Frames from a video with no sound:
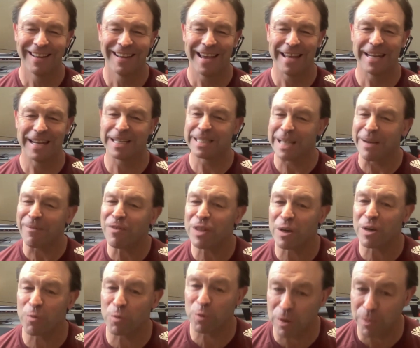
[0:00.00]
And except for
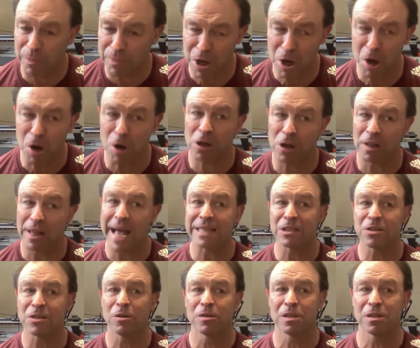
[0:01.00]
the pure
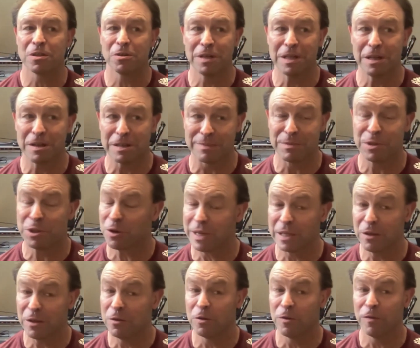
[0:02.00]
classical studios, I'm sure they
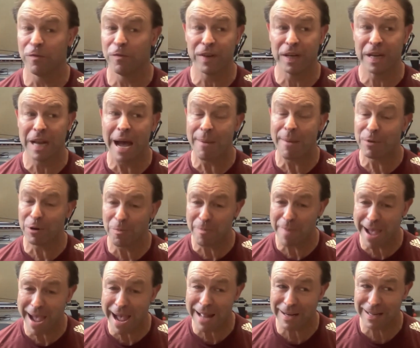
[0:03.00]
do phenomenal
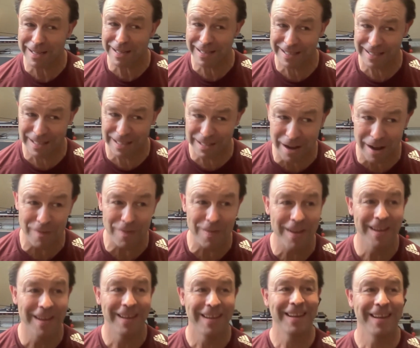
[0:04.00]
mat stuff.
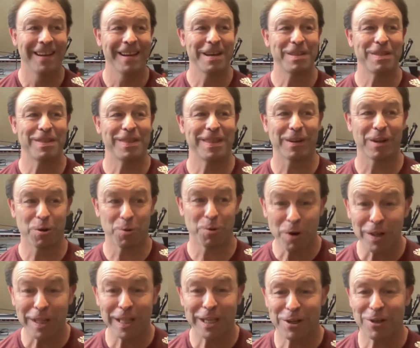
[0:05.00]
The
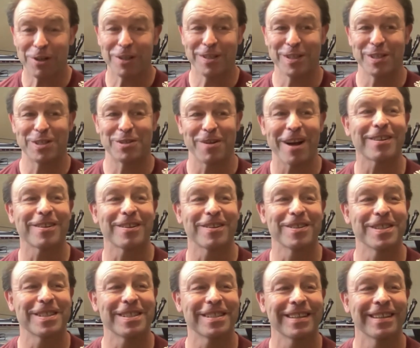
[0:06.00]
really good
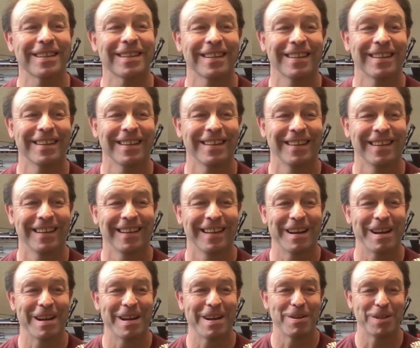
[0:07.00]
instructors
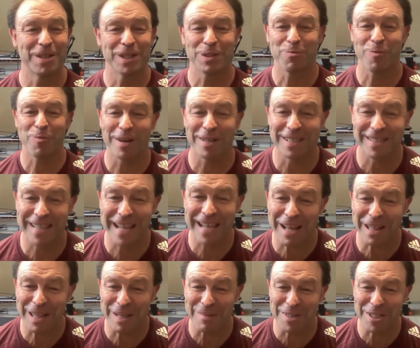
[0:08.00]
just wanted to stay
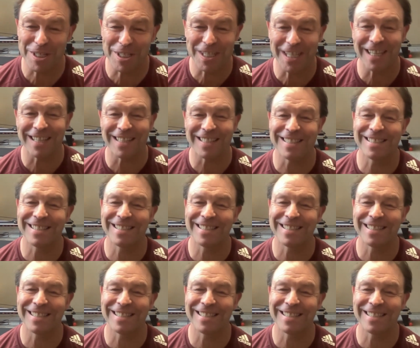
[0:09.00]
on the machine.